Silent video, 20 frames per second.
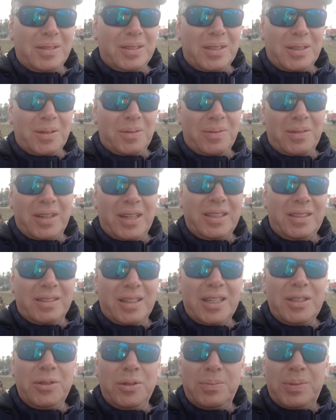
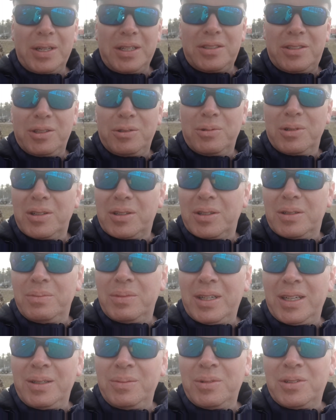I do basic work on
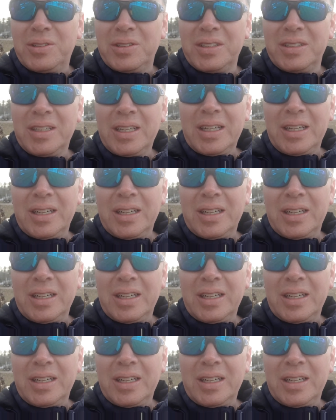my mower.